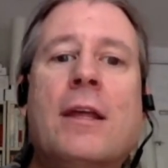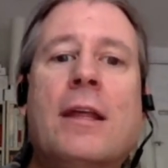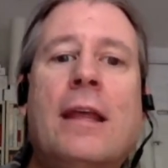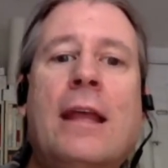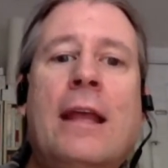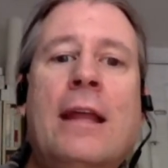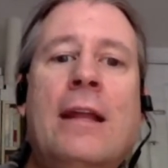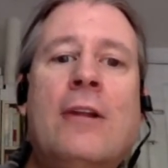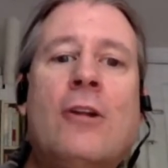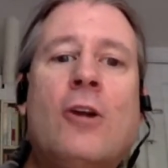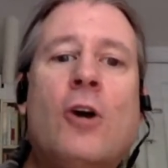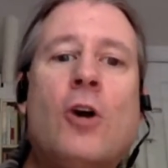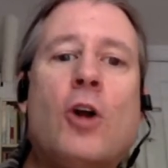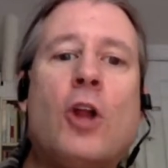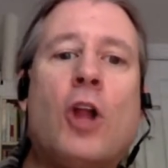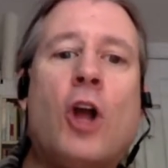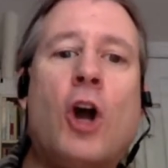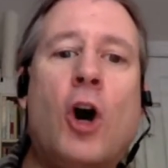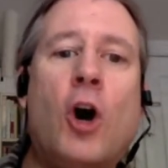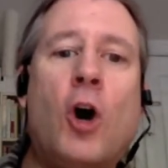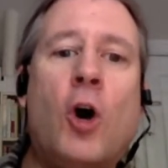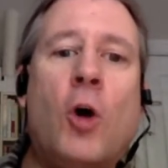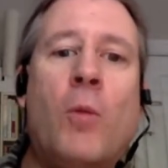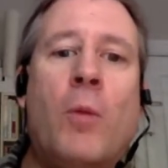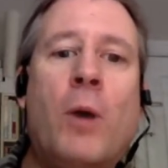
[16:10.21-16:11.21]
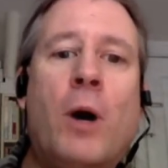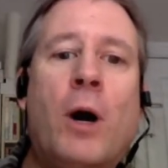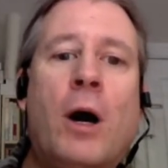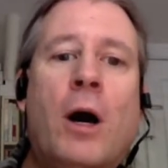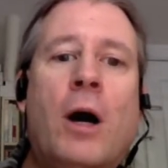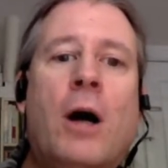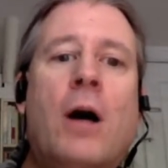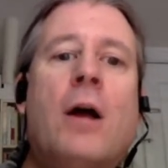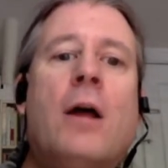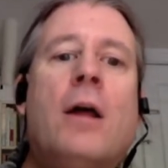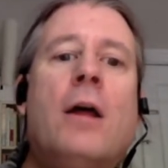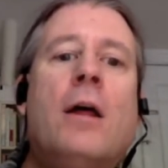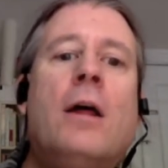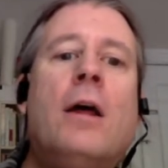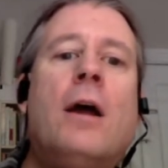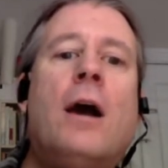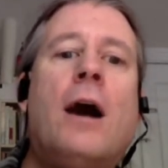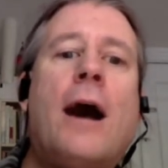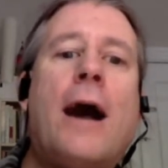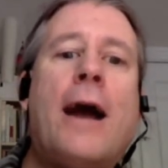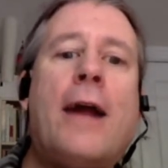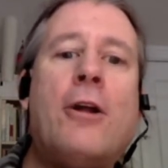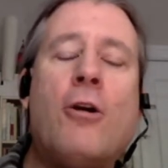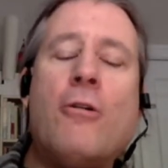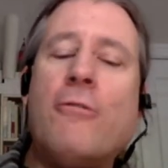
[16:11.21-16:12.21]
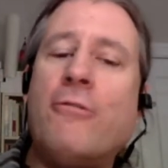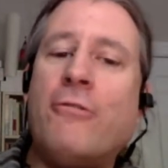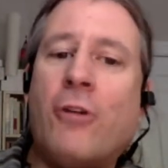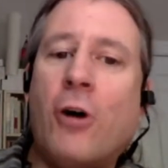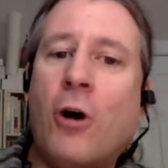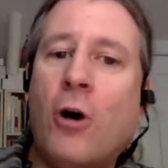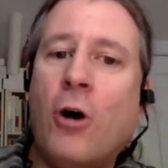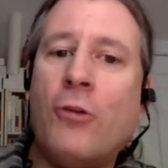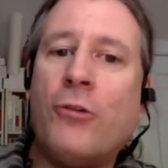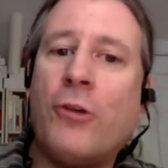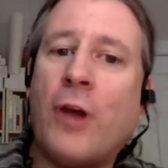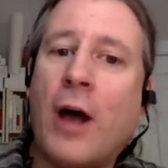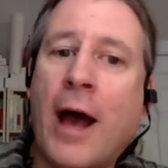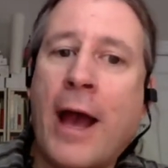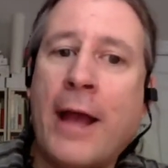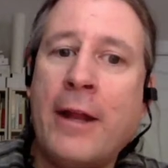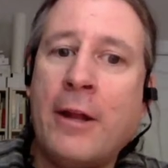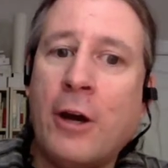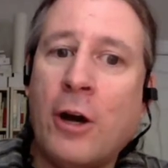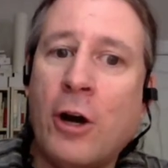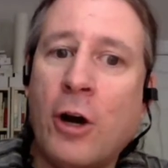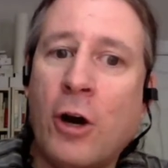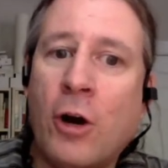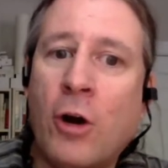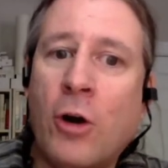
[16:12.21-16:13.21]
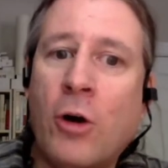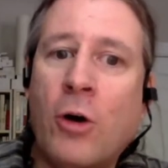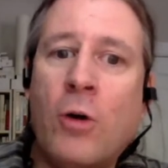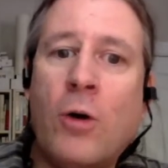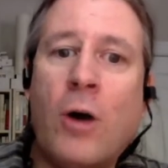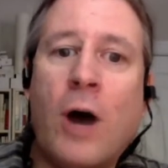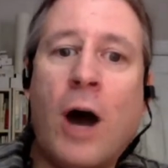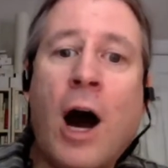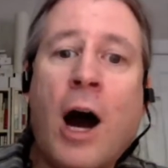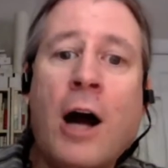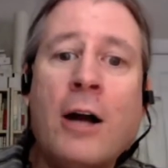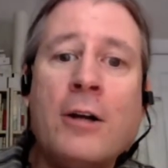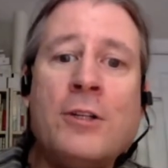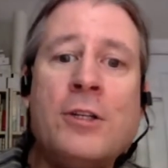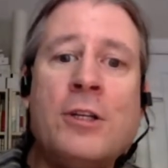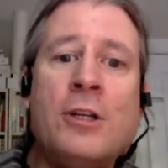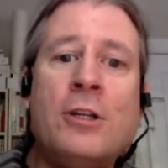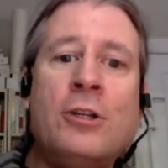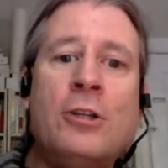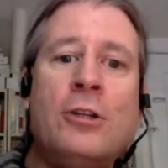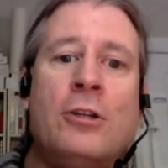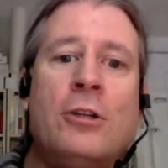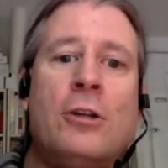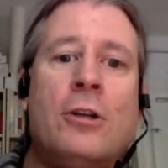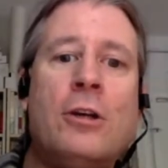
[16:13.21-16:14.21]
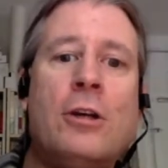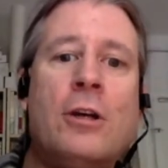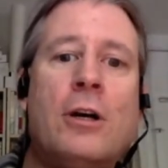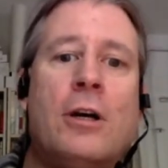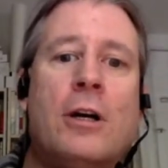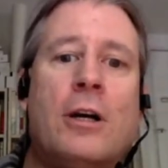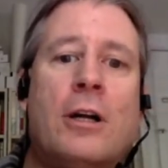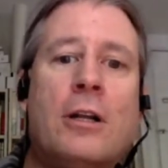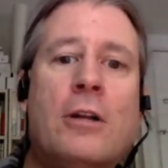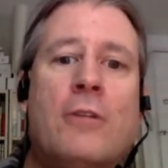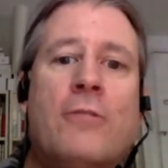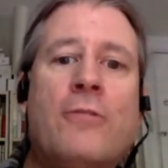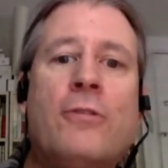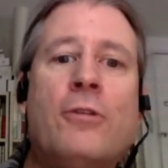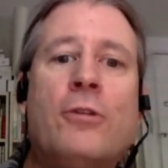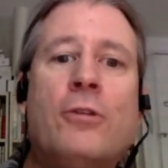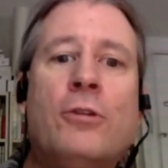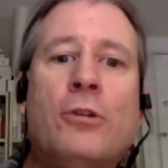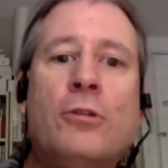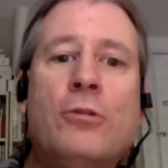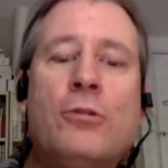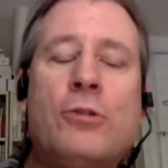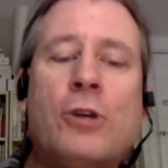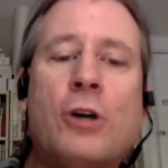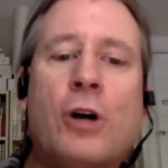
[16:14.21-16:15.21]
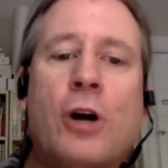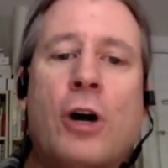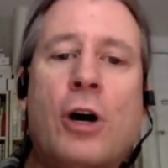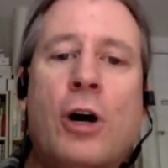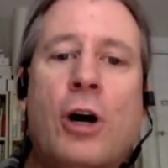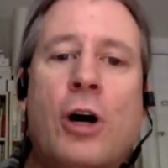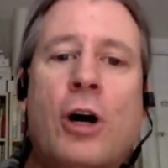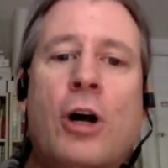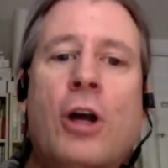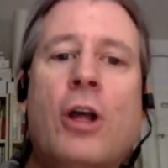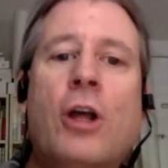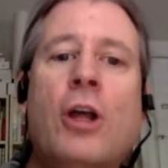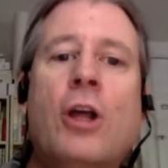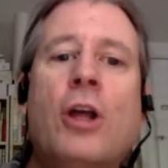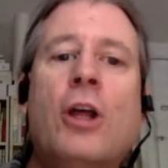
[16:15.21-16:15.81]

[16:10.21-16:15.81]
Enid, Oklahoma, Idaho Falls, Idaho, Ogden, Clearfield, Utah,